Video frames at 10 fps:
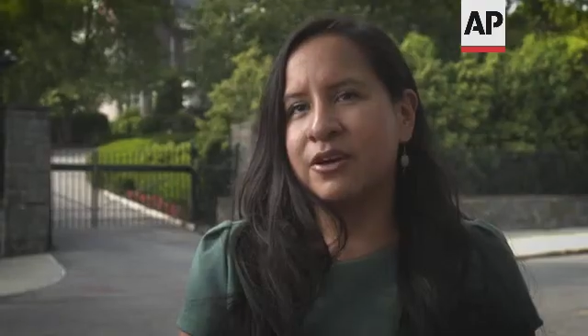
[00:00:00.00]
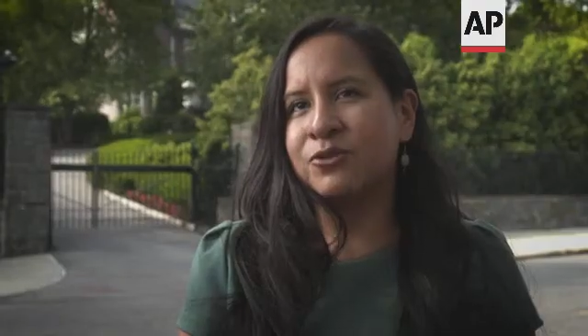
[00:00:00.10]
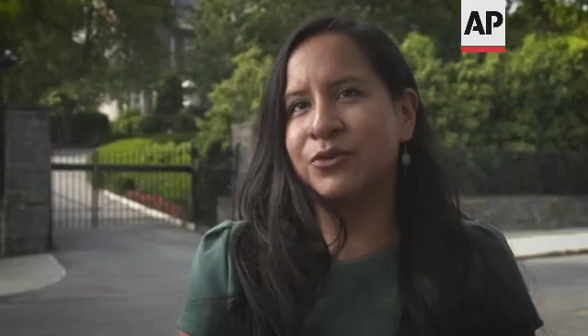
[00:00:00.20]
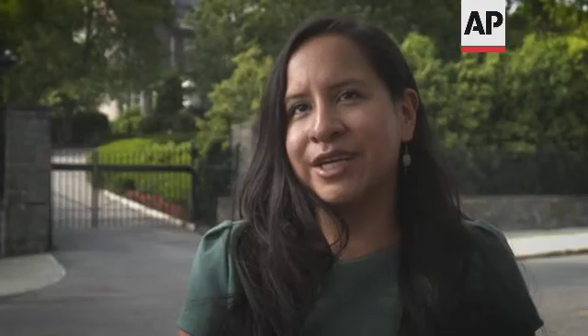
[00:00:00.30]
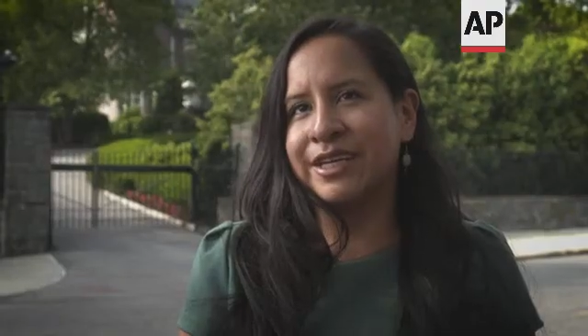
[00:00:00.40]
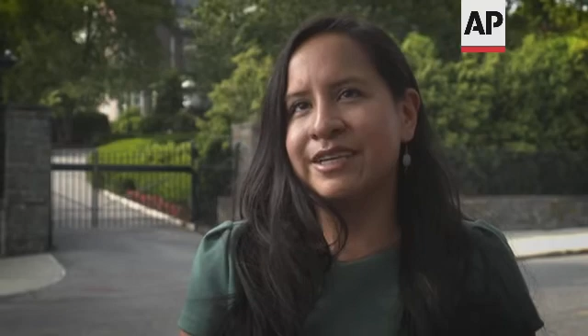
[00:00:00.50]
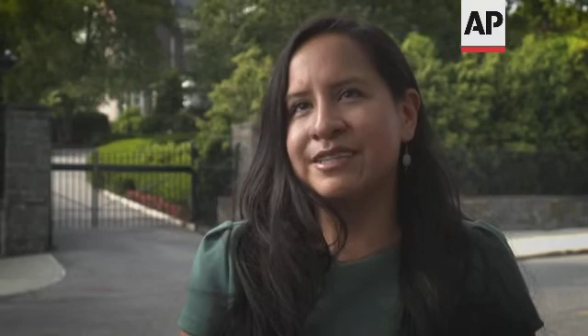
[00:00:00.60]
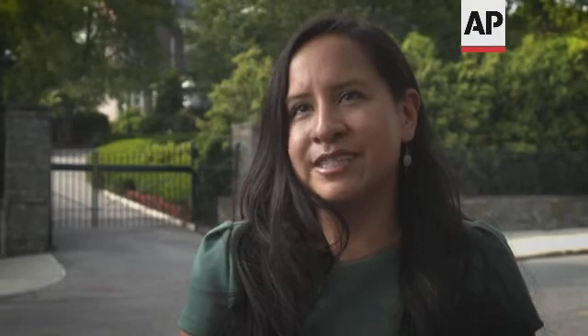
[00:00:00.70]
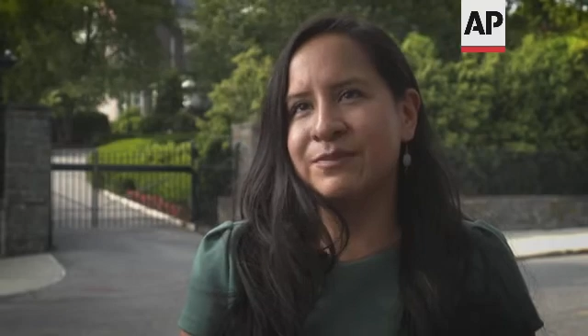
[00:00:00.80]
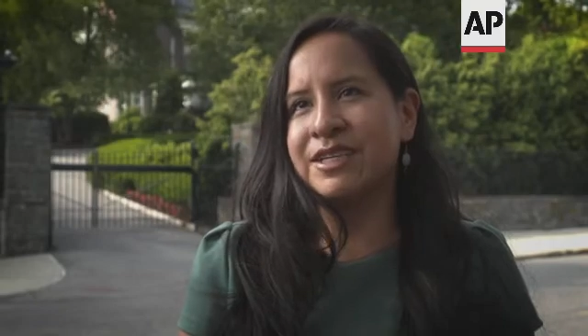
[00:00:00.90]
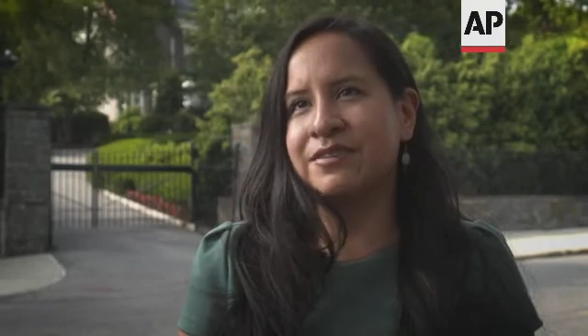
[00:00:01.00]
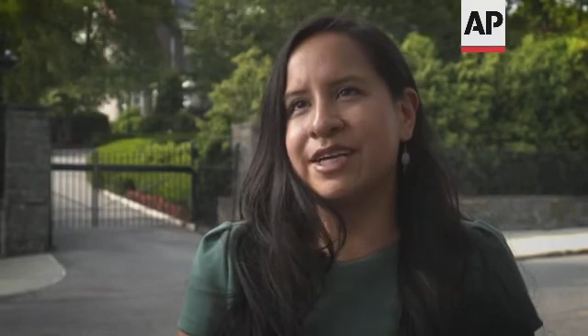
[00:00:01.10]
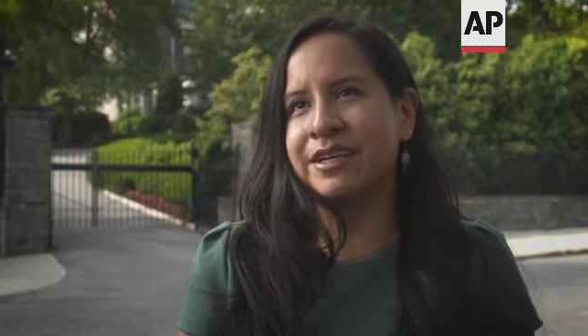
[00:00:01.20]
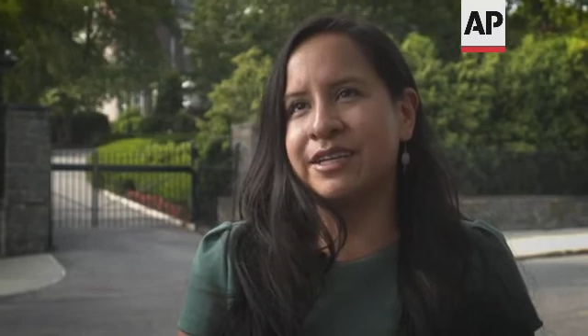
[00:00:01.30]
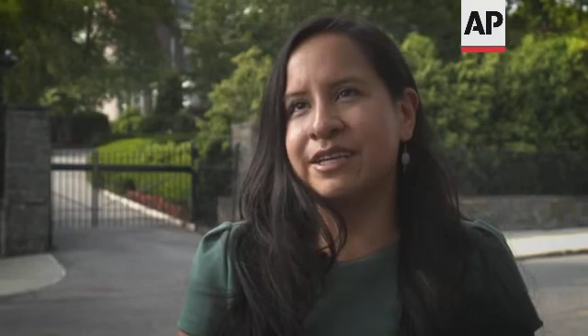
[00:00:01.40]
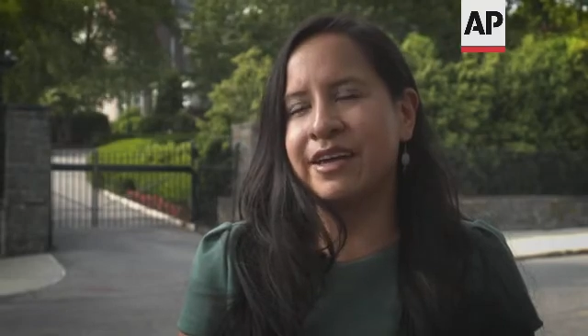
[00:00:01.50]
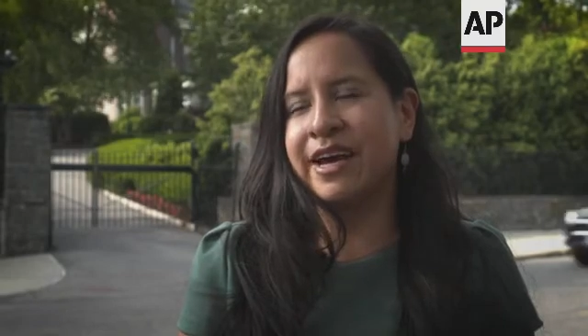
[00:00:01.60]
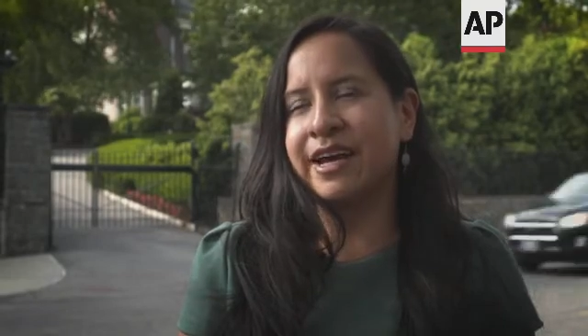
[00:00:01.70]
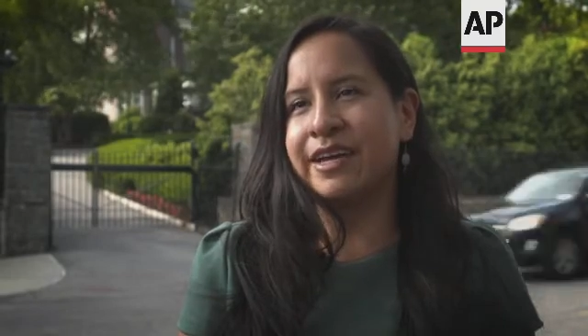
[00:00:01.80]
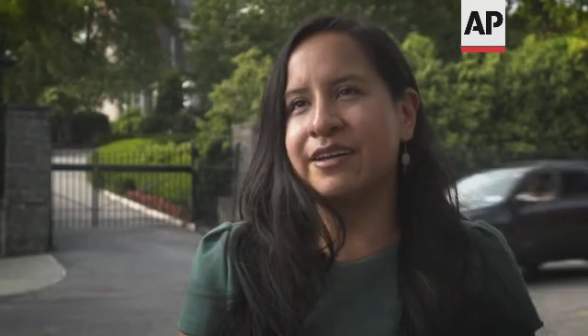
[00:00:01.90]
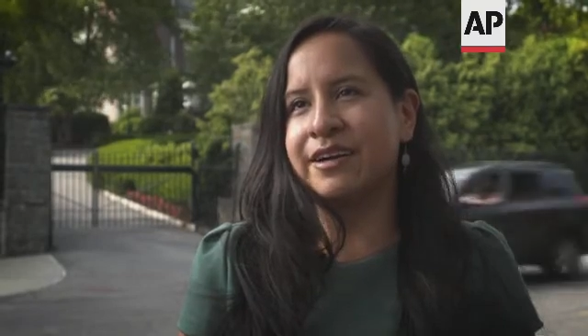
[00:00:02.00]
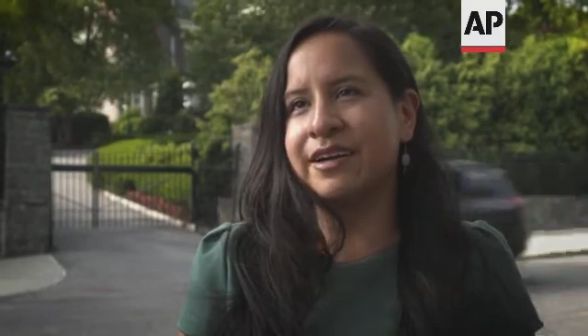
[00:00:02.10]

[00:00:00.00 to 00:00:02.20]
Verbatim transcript: Right. It seems unlikely that,